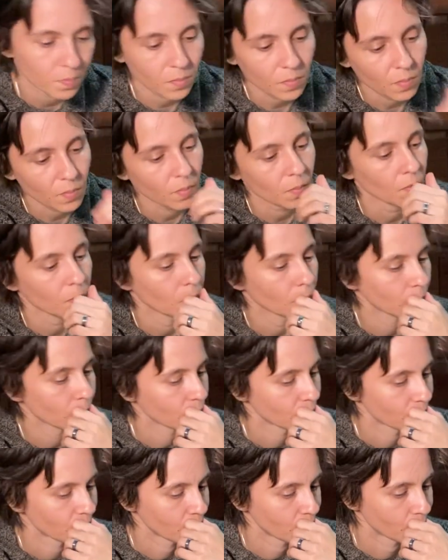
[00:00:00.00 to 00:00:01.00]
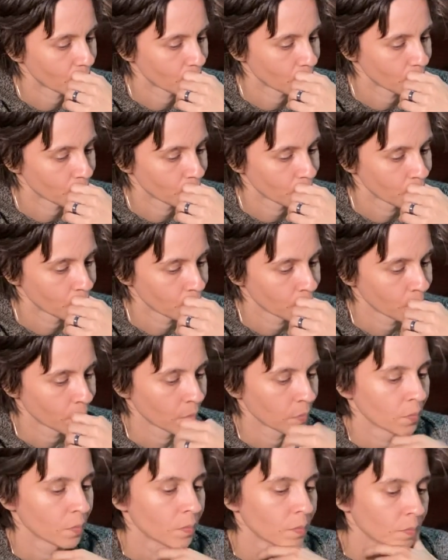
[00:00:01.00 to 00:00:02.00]

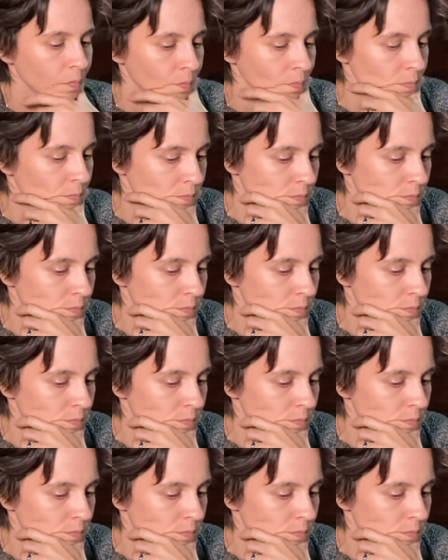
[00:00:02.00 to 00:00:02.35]
(silence)